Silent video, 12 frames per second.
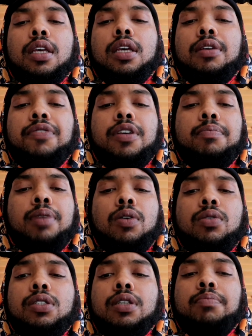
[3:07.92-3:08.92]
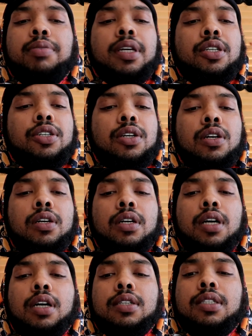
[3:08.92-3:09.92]
If he posts a picture,
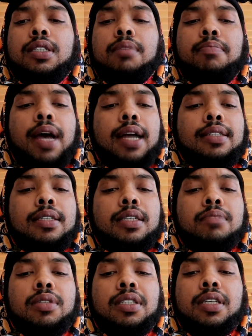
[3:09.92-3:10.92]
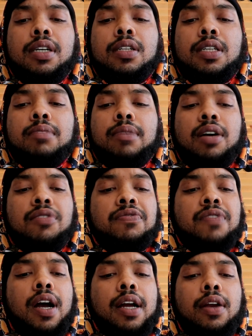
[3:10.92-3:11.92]
I'll send it back to him and tell him how
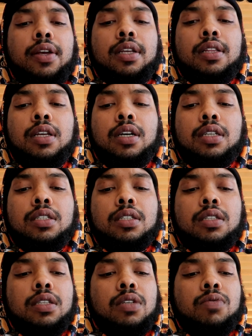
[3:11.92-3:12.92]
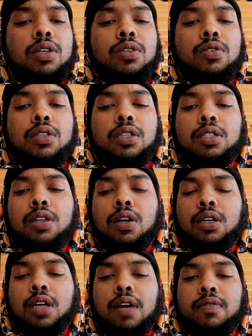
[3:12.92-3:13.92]
fire he looks. Then we usually start
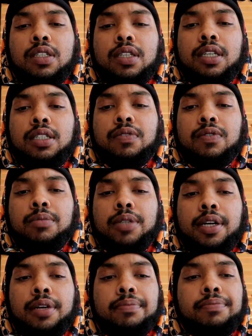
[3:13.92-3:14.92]
a conversation from there.